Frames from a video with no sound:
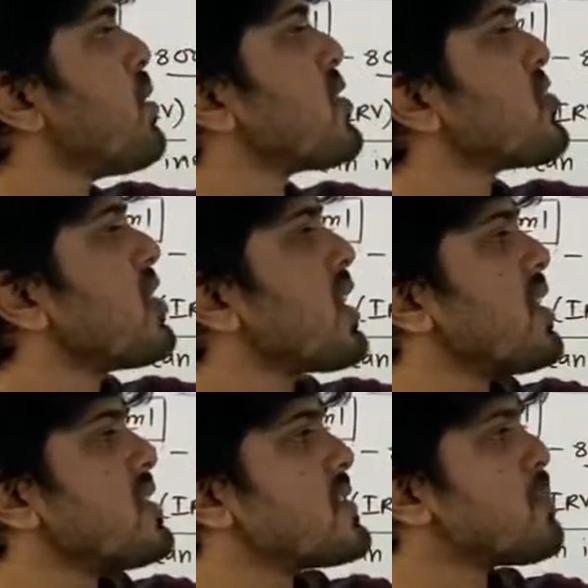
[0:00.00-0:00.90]
person can
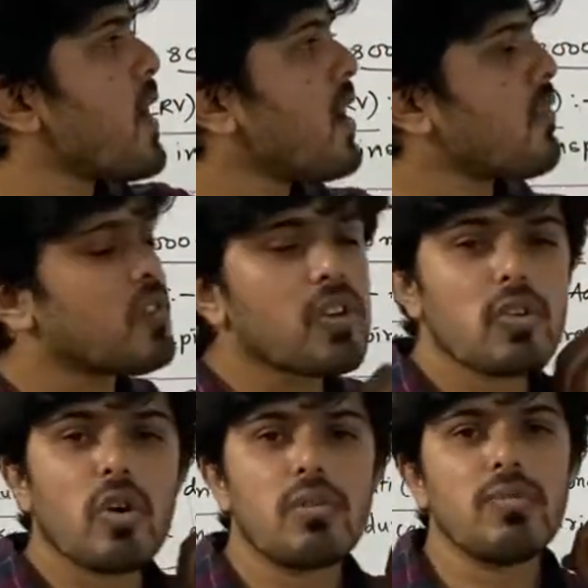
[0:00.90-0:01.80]
inspire after
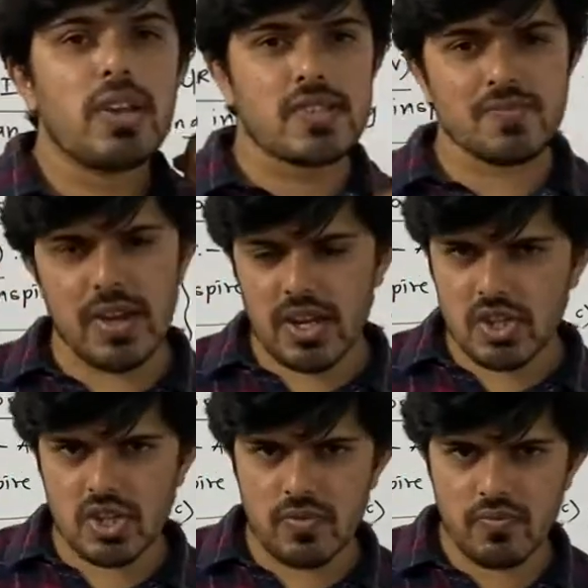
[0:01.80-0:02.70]
normal
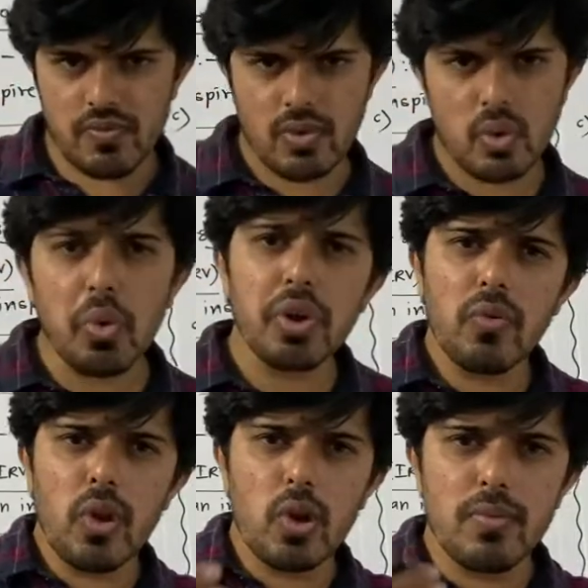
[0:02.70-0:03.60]
expiration. Total
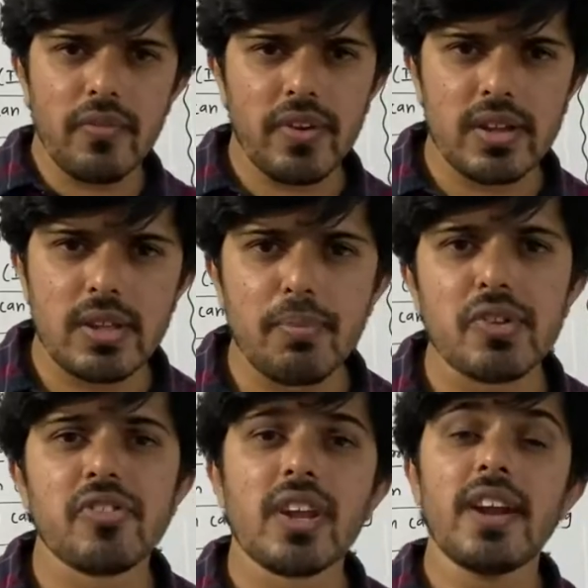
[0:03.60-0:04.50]
volume of air the
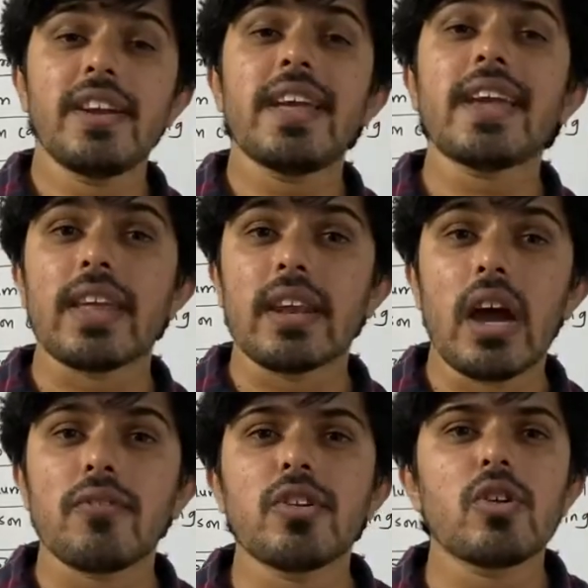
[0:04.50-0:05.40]
person can take in
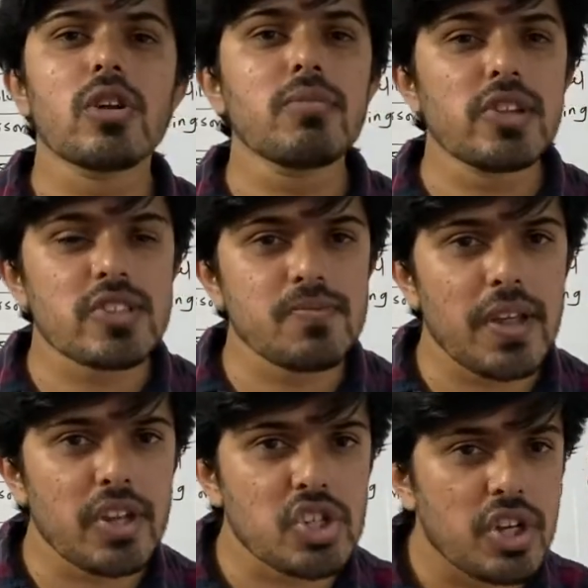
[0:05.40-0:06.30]
after normal
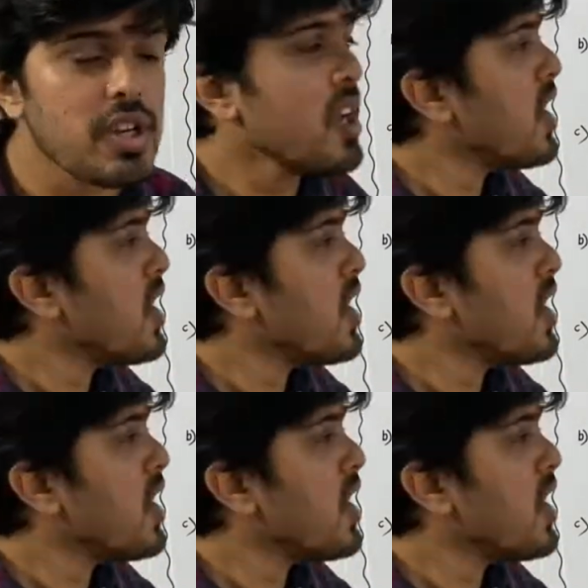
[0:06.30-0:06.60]
expiration